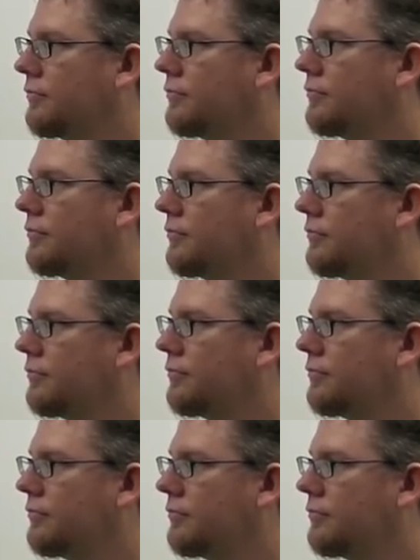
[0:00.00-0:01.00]

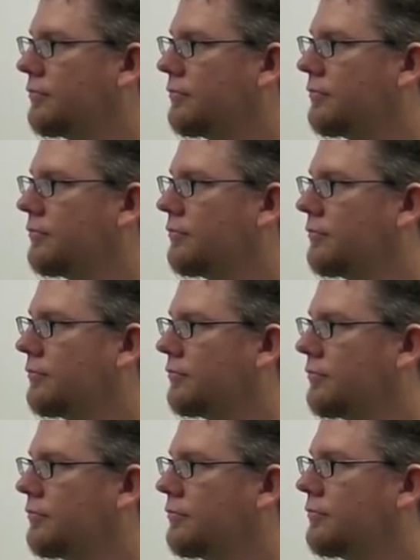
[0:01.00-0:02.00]

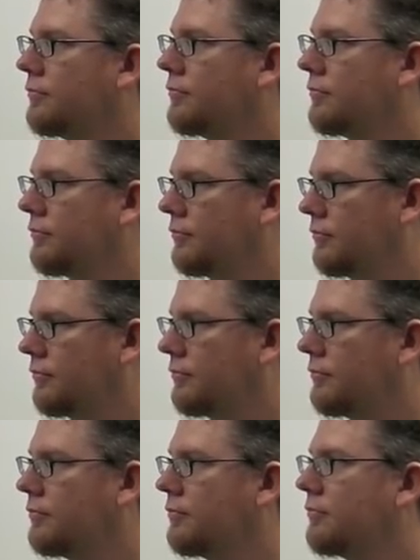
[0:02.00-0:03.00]

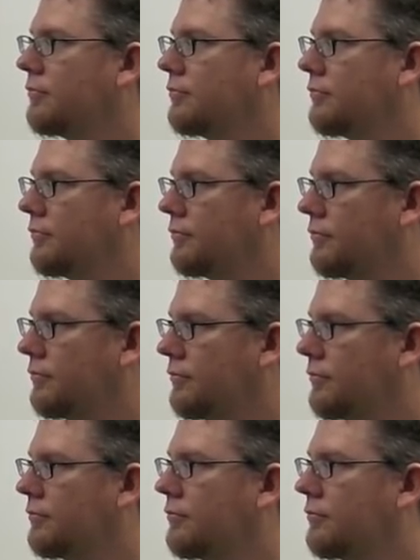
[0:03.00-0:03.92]
(not speaking)